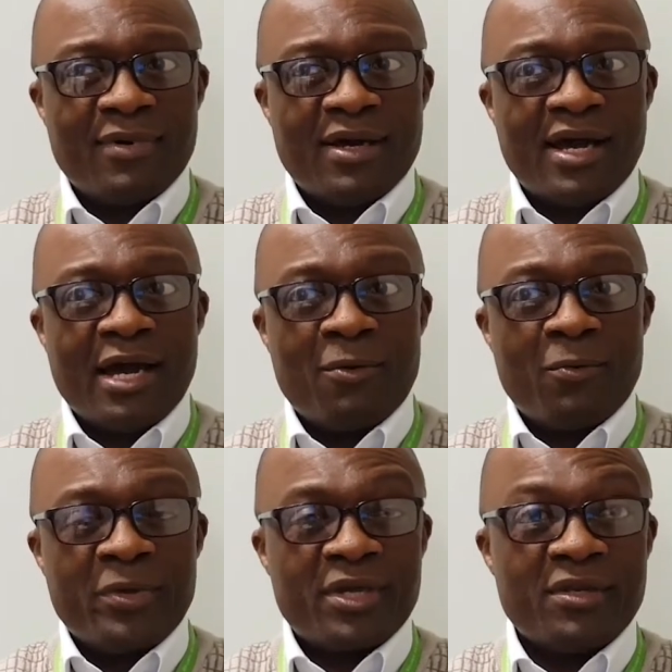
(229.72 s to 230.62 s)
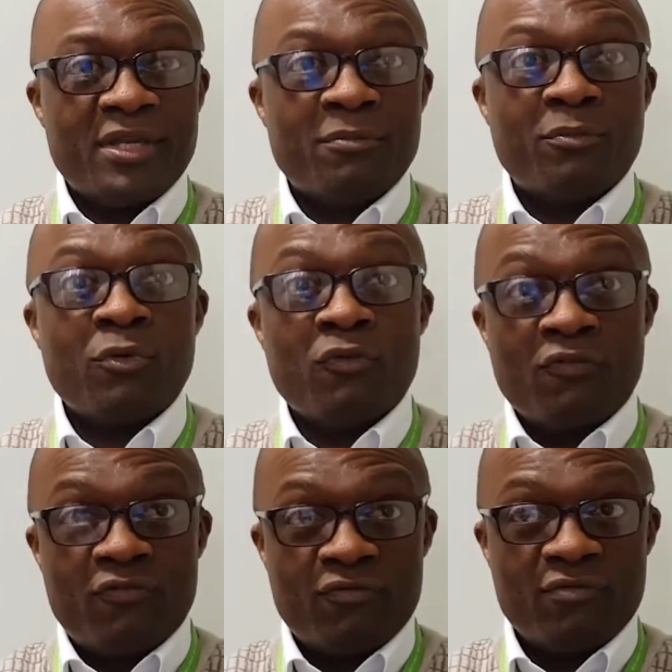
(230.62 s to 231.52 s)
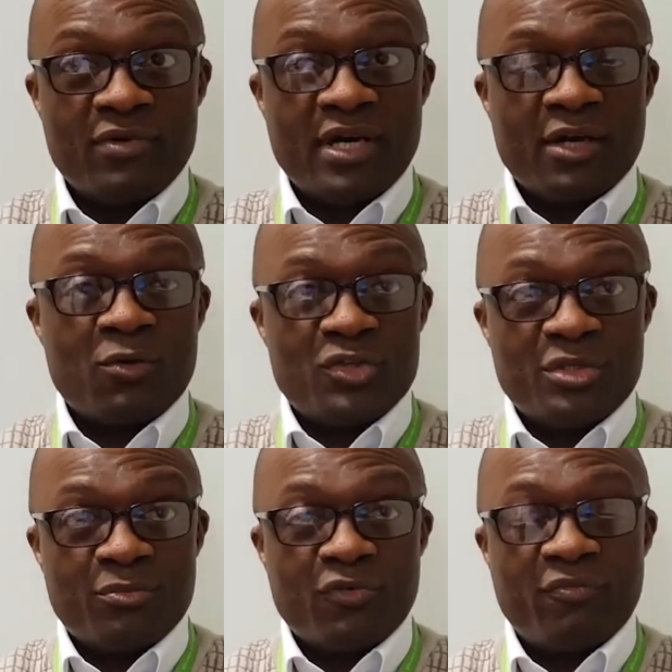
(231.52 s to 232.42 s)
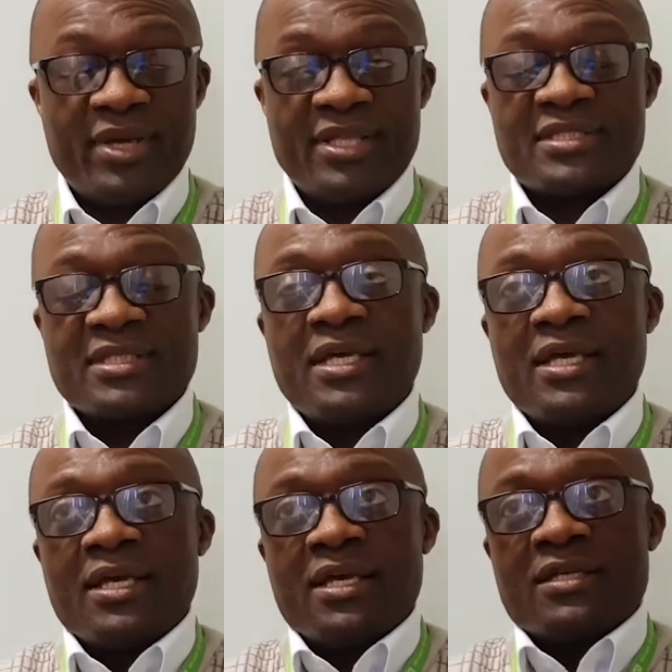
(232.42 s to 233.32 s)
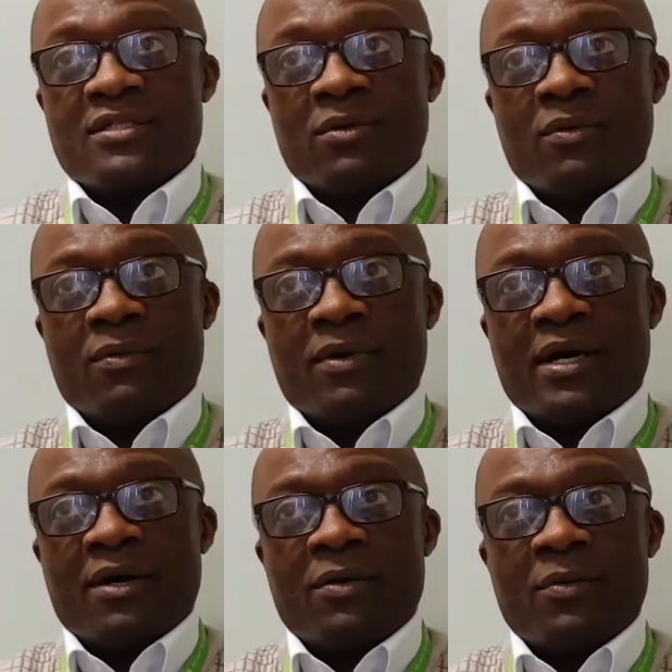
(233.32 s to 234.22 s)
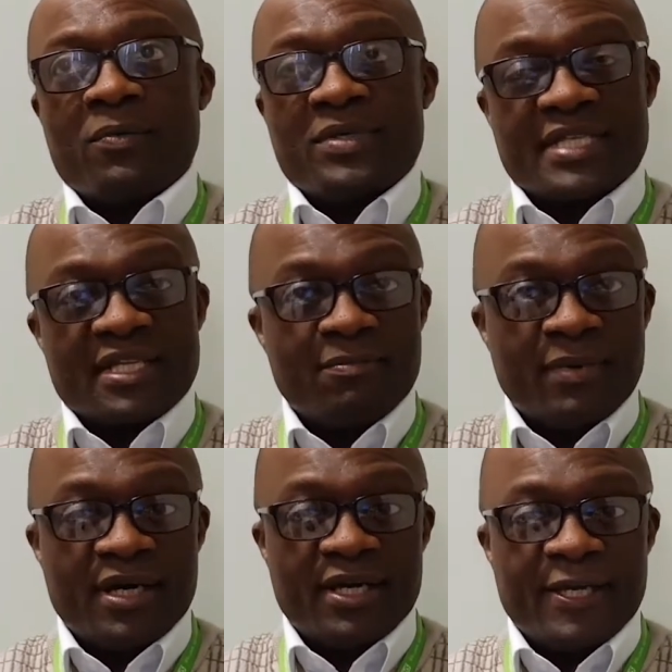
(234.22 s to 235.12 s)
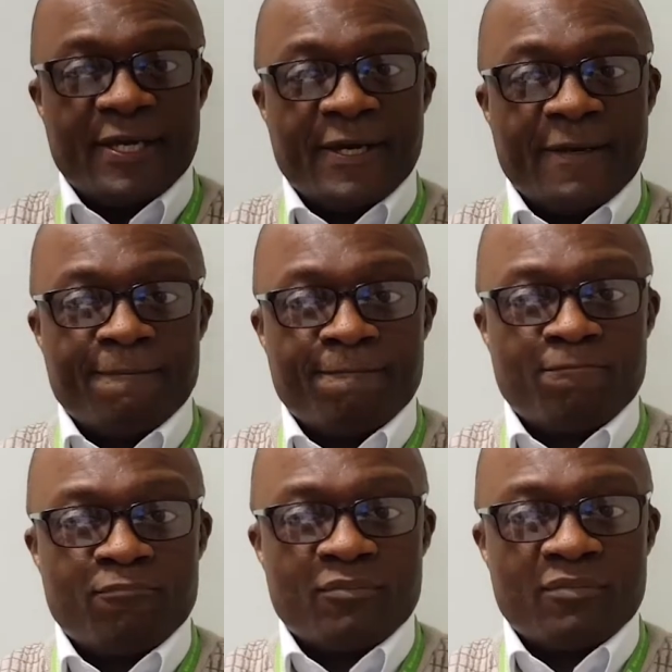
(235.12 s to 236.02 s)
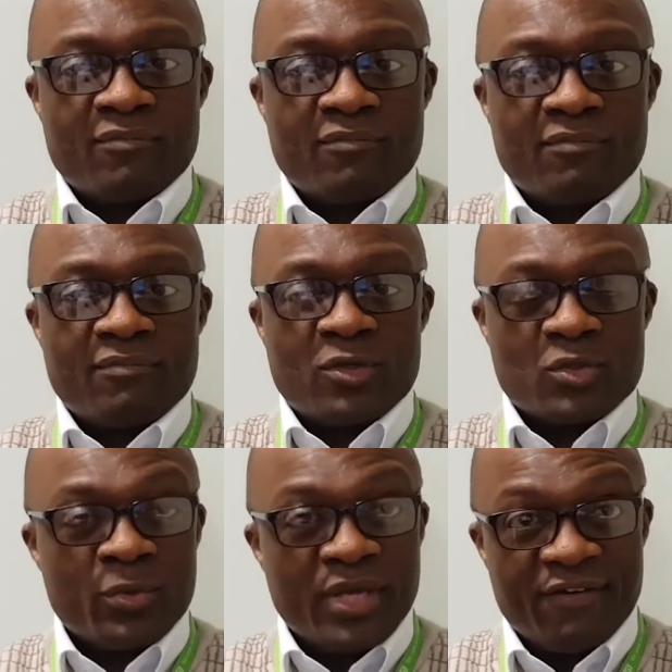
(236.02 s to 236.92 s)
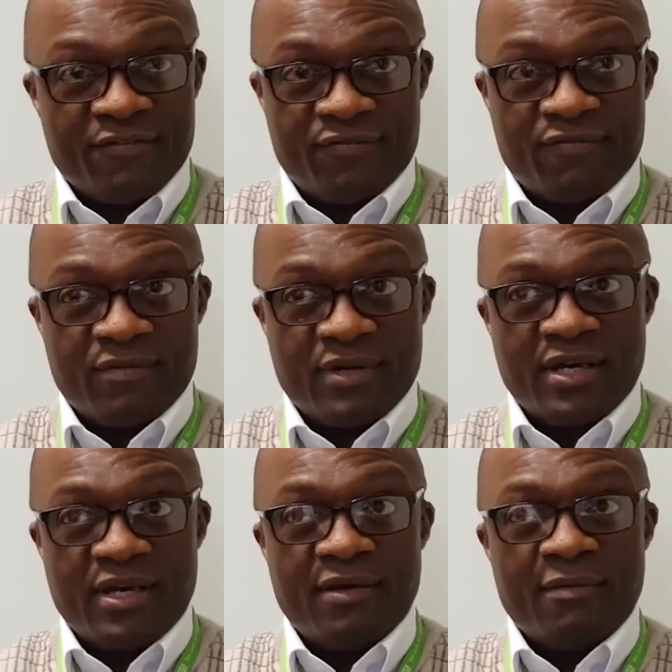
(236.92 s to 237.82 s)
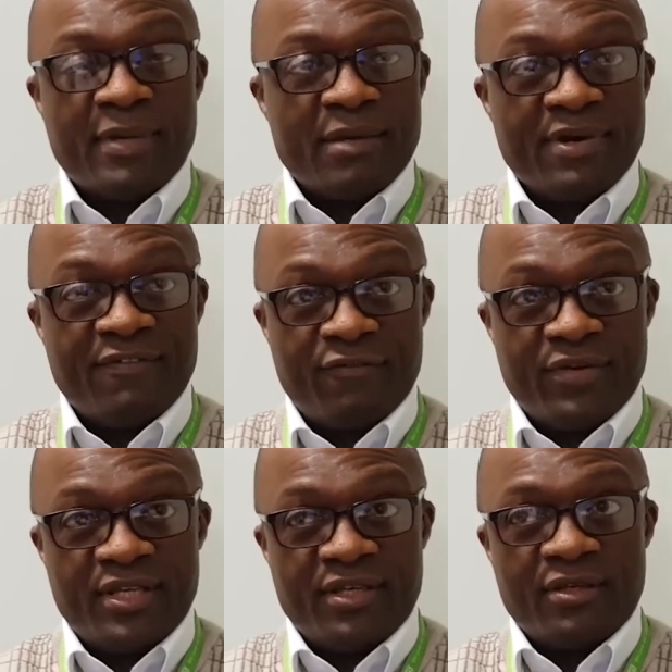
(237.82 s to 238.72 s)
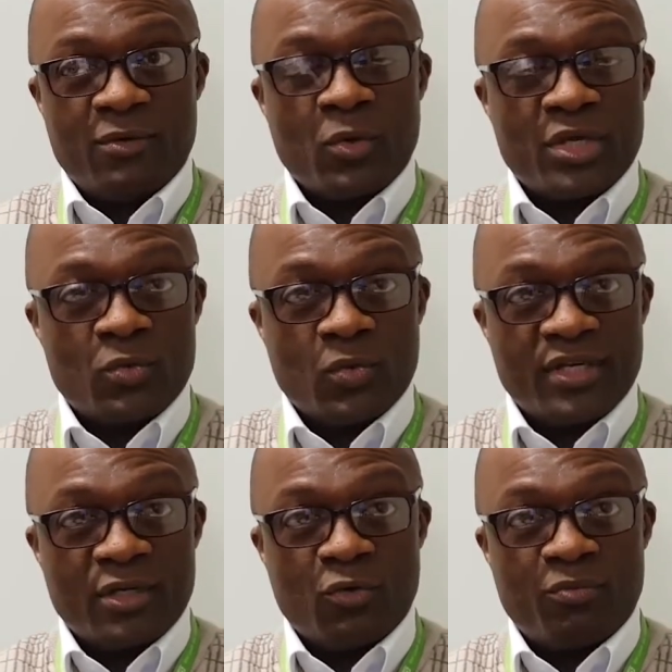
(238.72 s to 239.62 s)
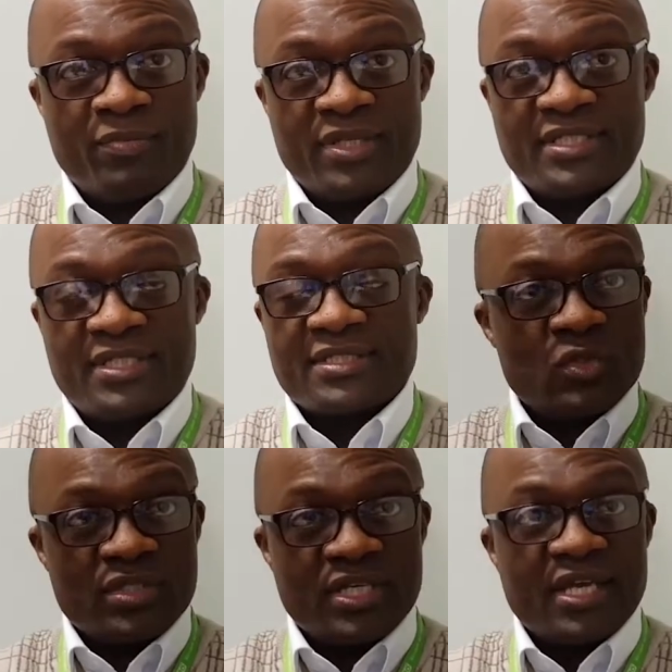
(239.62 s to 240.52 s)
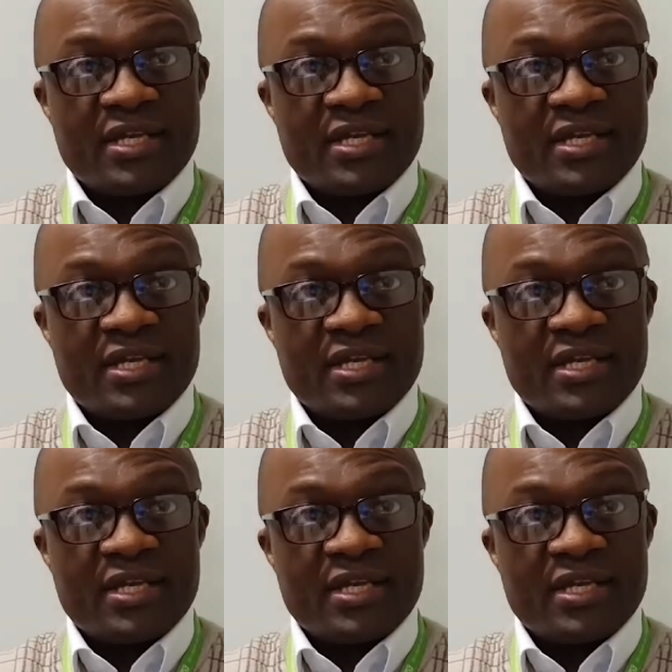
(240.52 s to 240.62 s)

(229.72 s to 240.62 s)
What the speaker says: how we can improve quality improvement. So we start by, because we have bi-monthly working together group meeting, Susan and